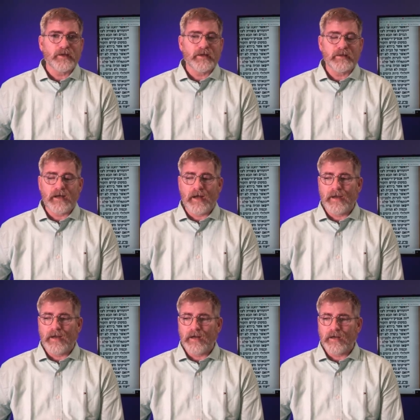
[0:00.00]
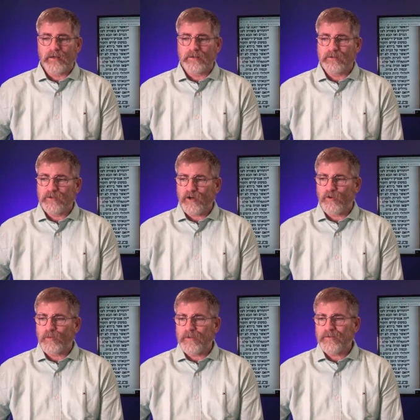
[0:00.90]
And I, I
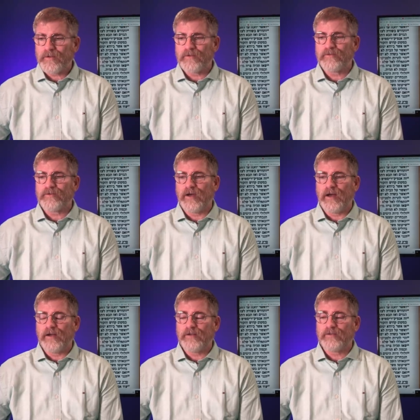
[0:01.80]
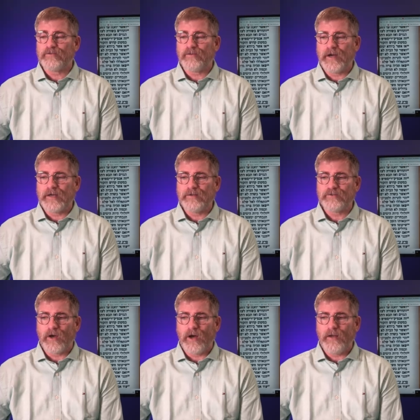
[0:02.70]
concur with his, uh, his
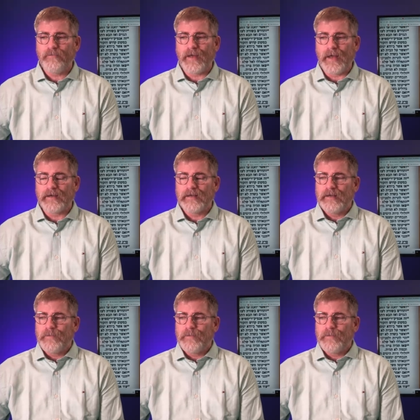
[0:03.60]
findings on that.